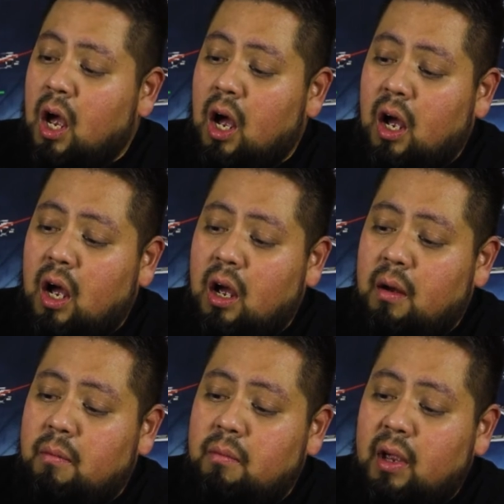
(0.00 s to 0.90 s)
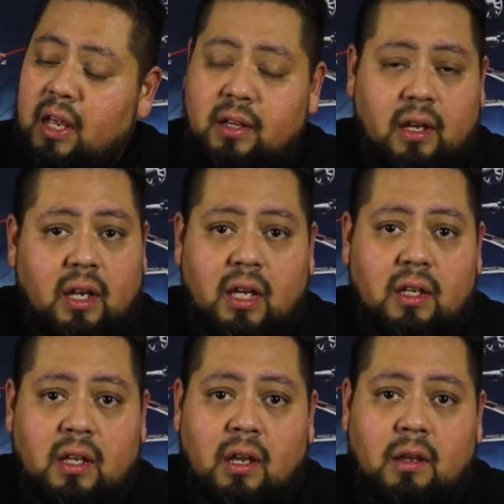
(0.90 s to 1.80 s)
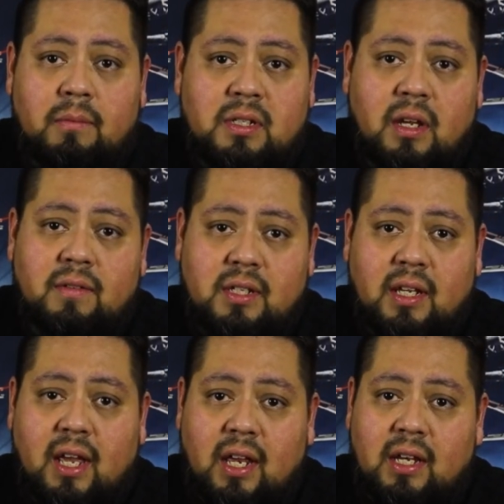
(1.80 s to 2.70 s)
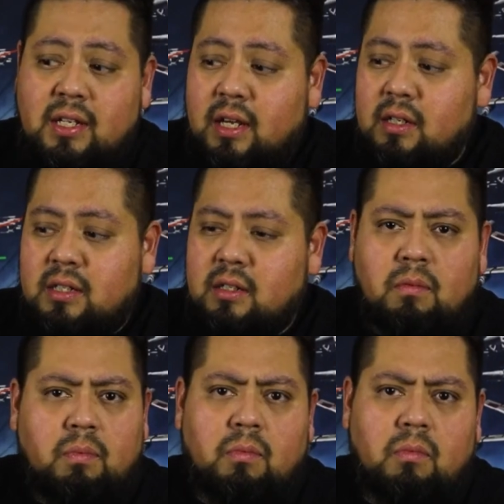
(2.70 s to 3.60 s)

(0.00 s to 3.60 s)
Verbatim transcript: Um, and they, they themselves say that it's like it's still